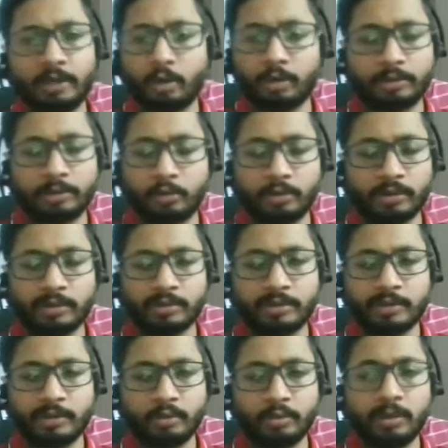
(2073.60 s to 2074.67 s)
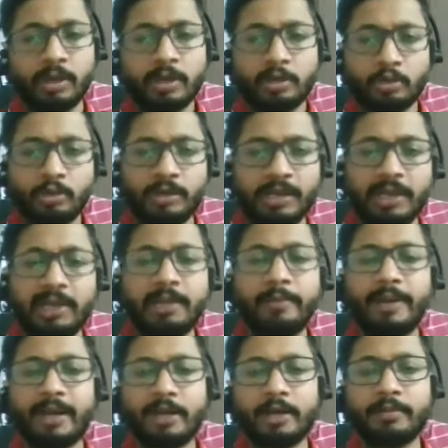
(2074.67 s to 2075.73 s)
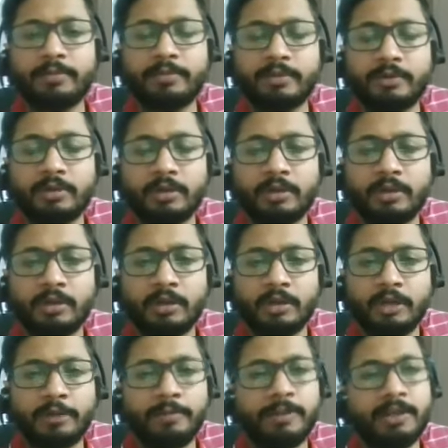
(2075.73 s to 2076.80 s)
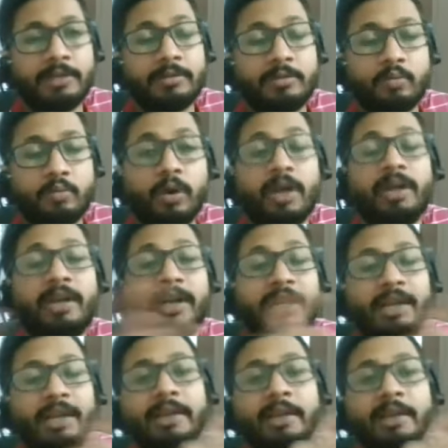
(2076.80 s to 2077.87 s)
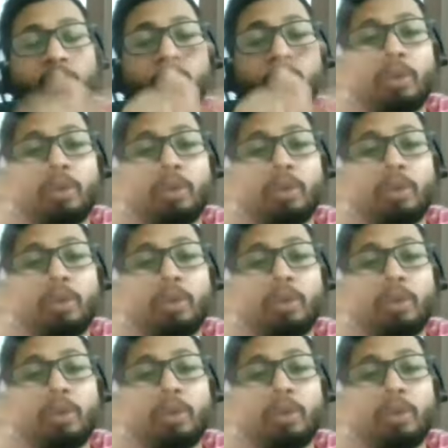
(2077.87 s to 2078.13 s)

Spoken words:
also you can schedule. So daily backups, it means what daily,